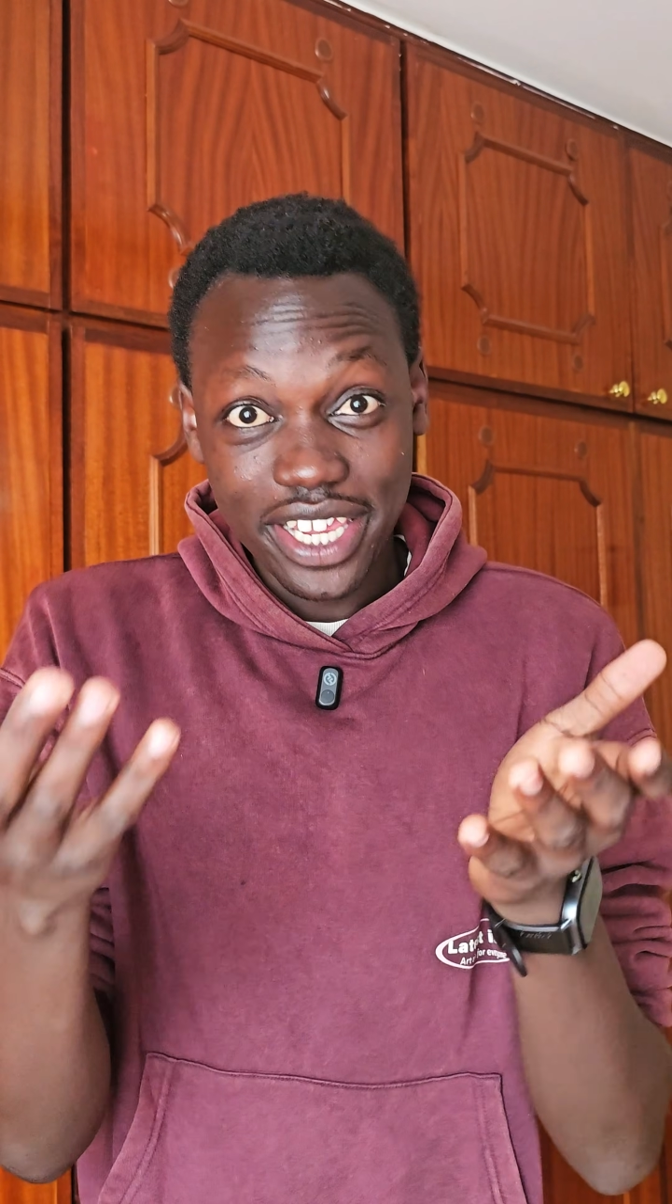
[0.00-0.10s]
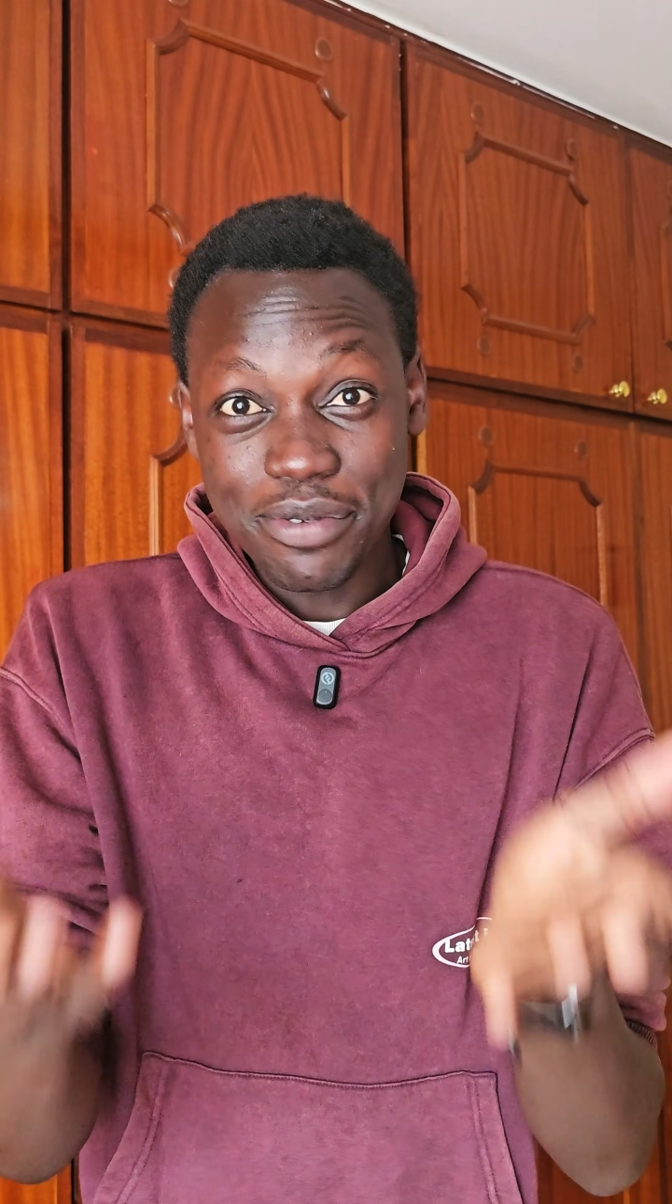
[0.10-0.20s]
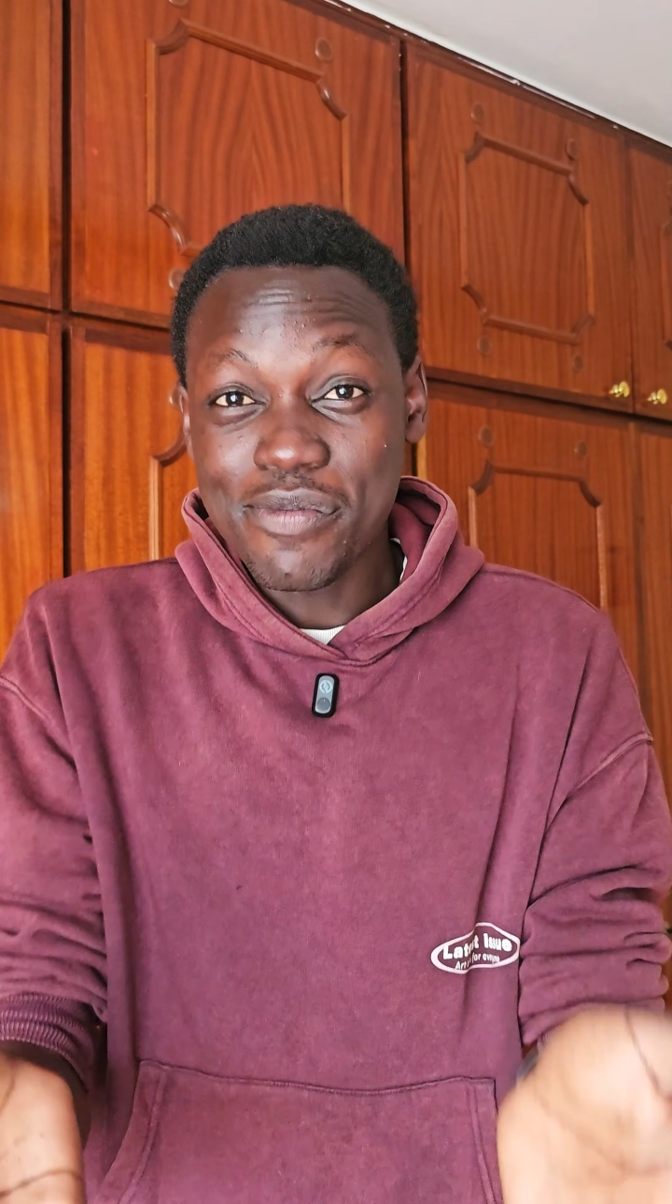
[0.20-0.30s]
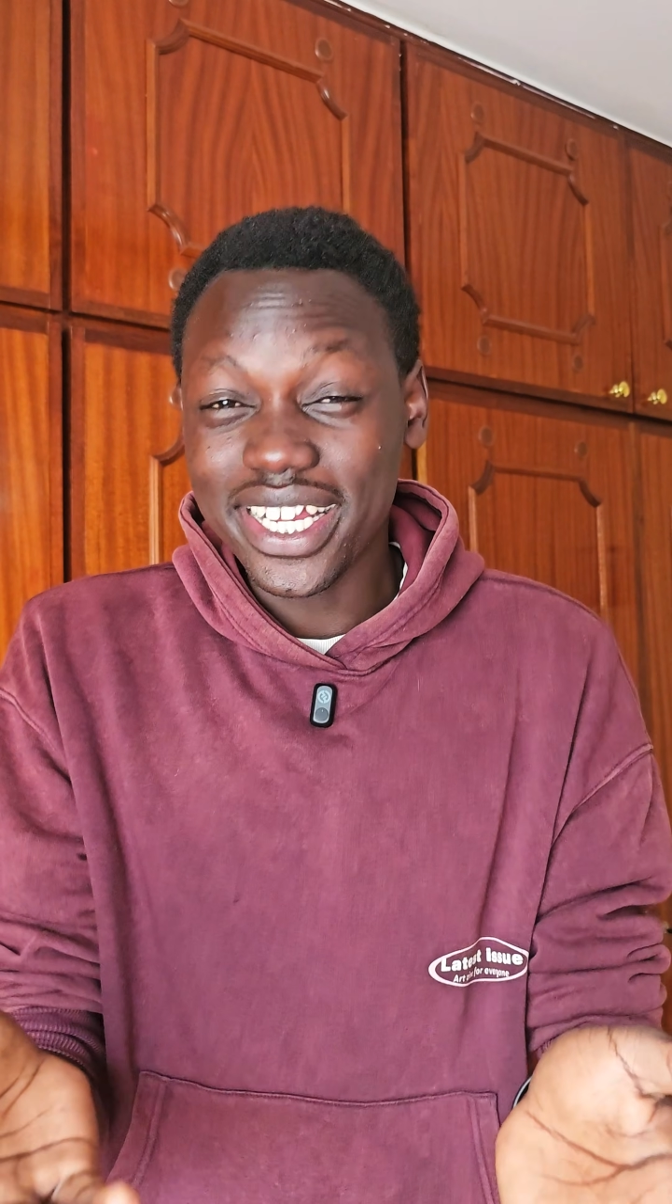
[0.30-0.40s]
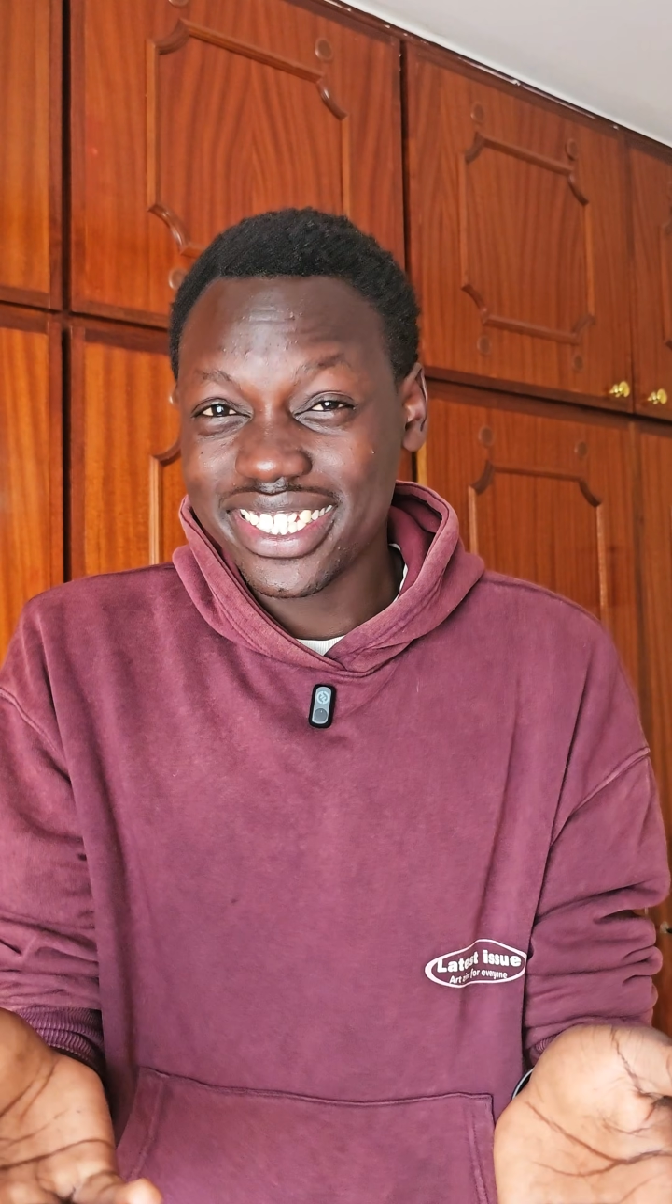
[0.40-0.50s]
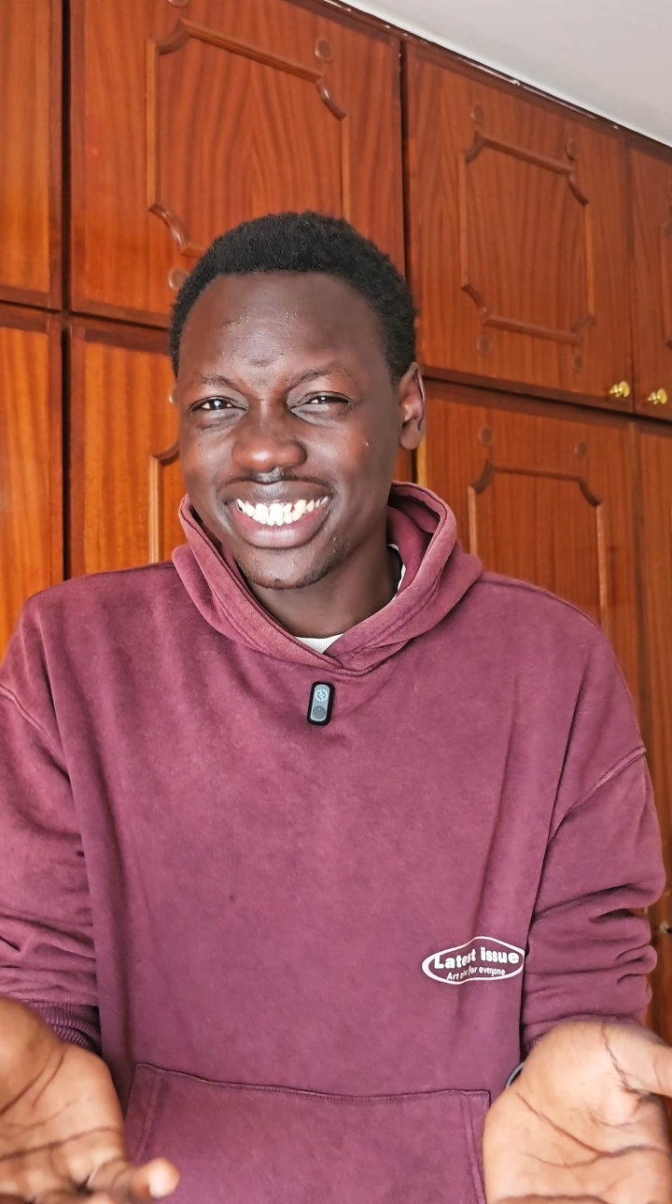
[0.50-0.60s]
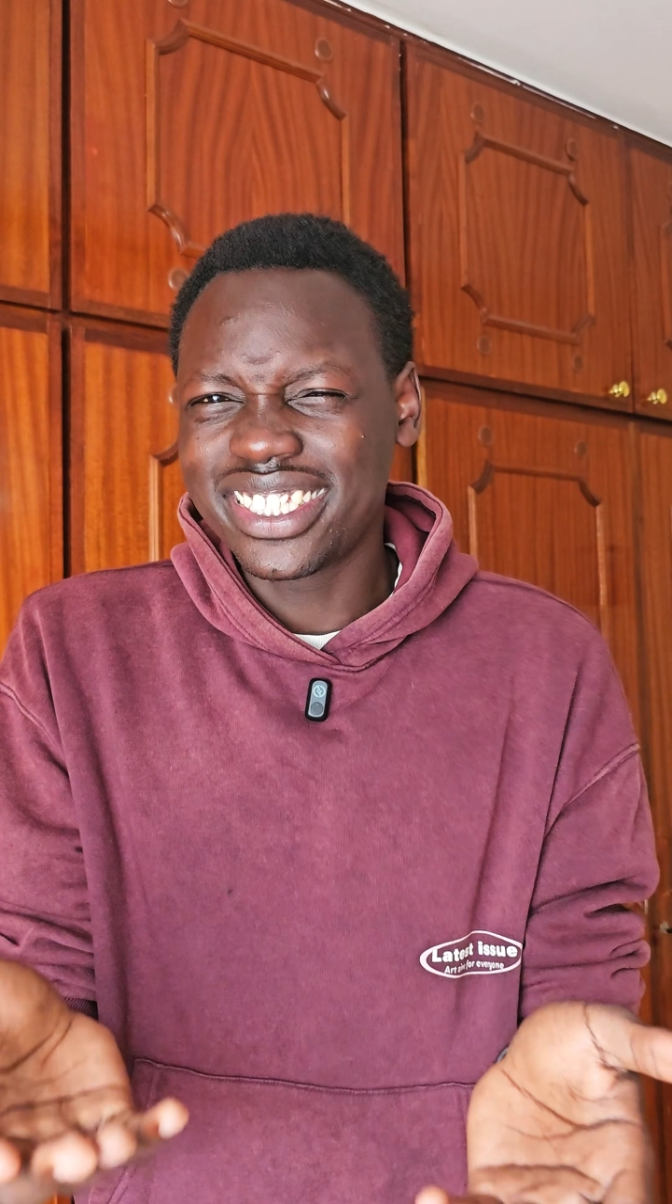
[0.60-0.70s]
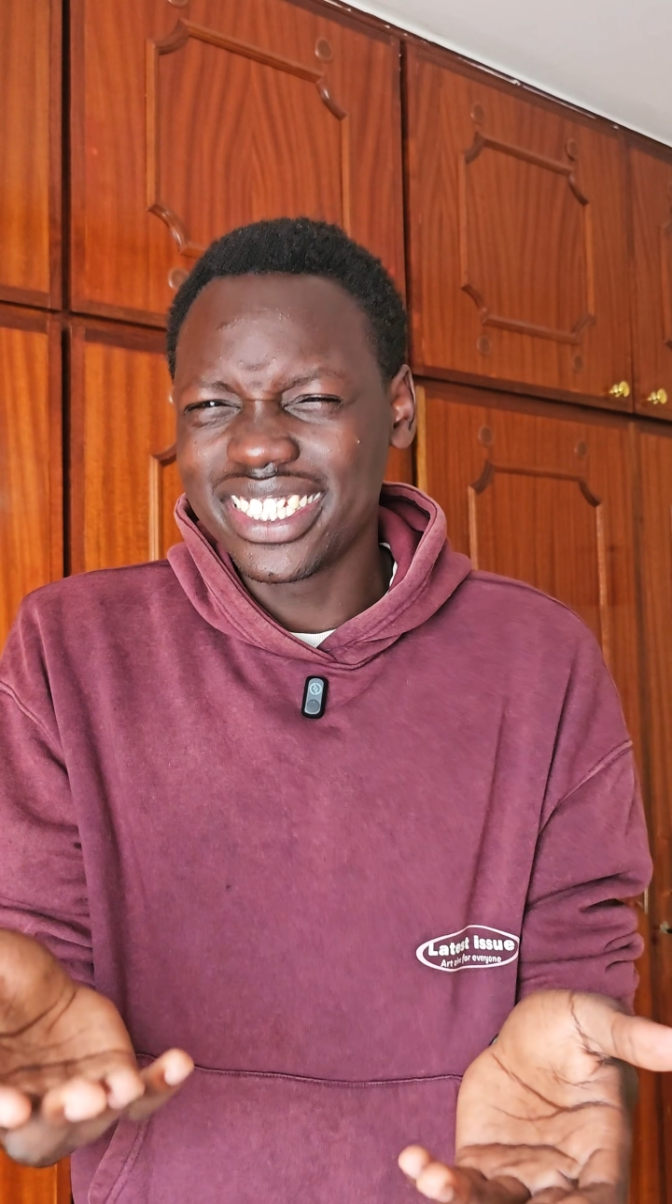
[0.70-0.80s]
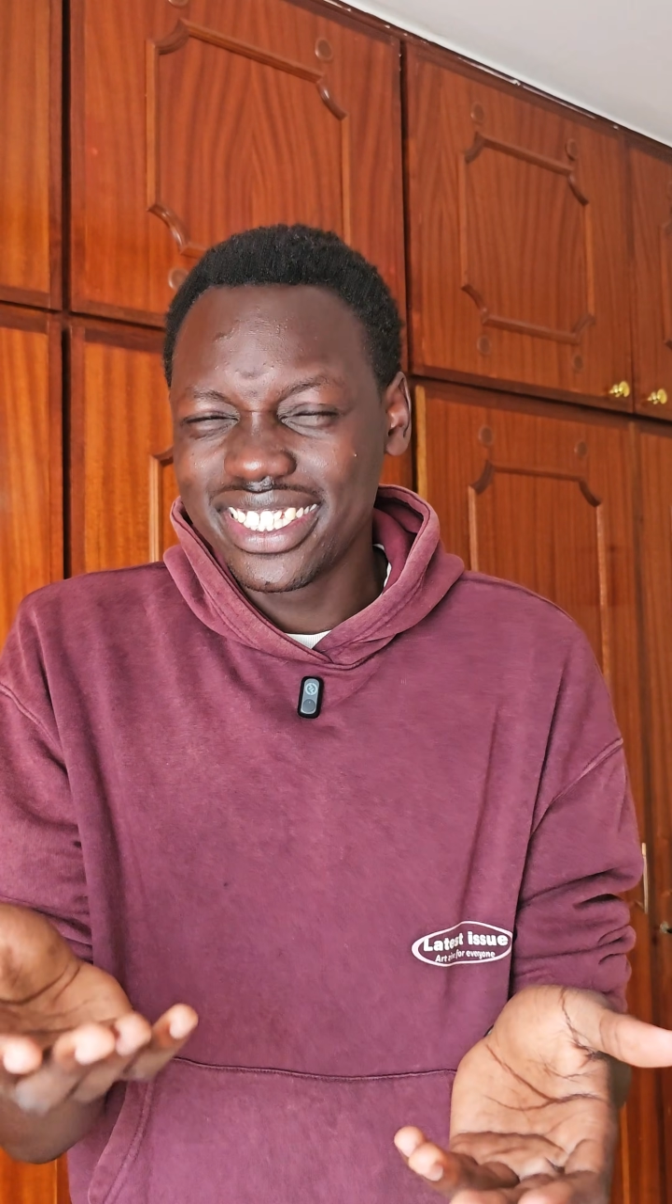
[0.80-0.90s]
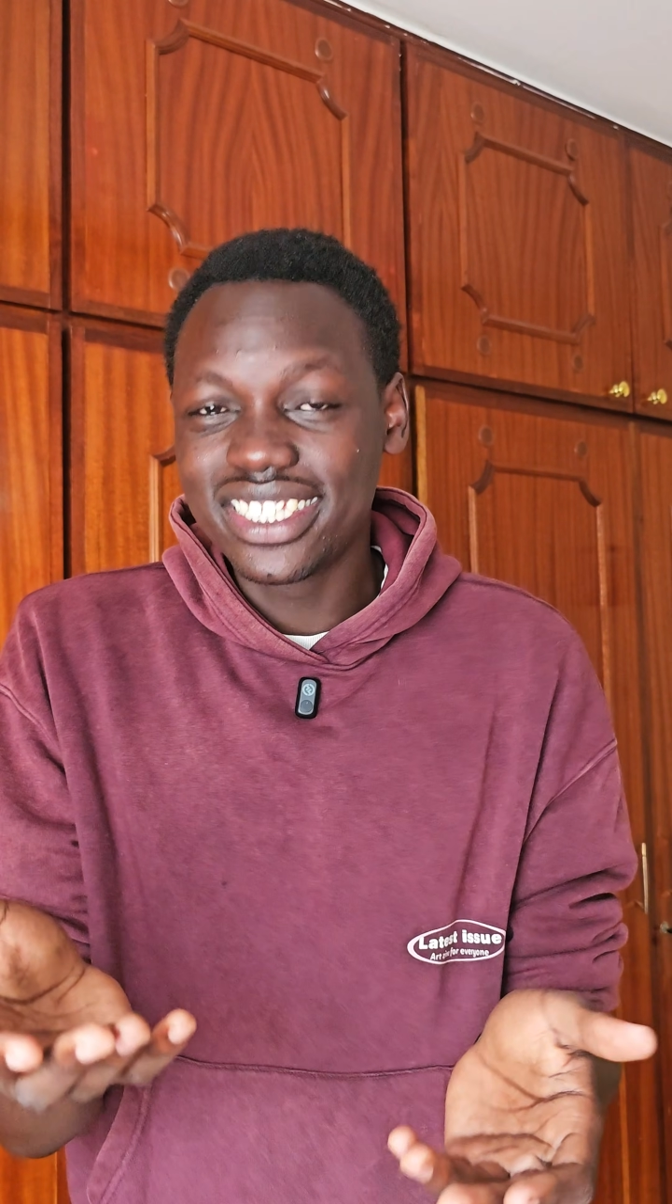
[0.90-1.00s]

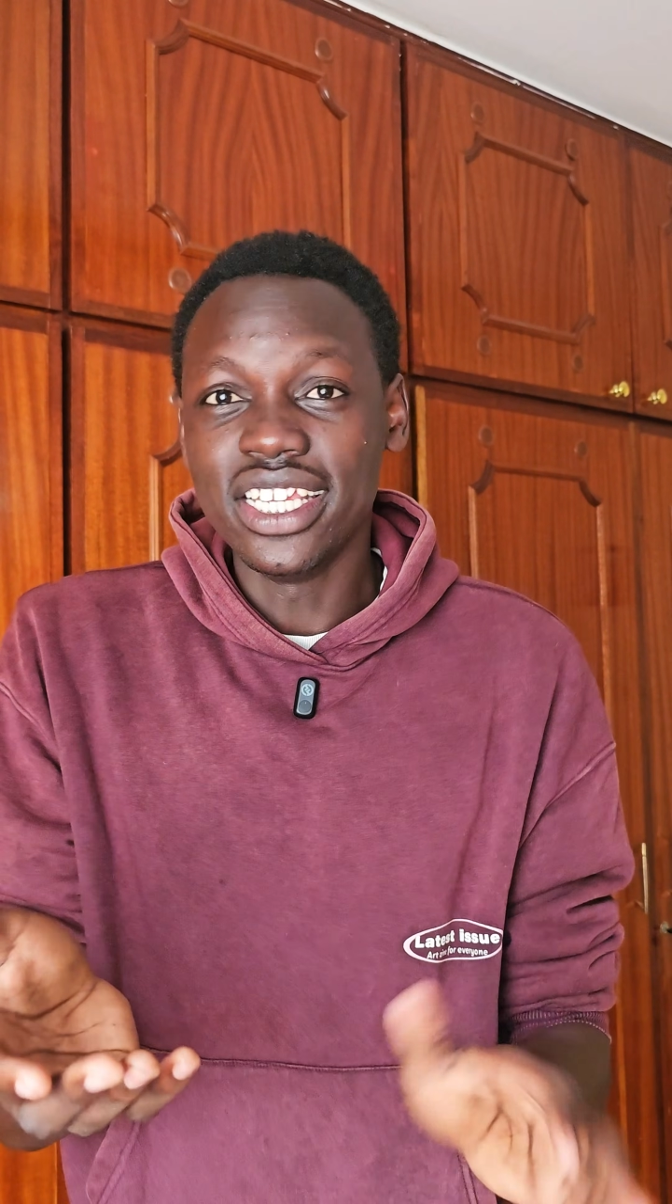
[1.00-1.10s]
emergencies,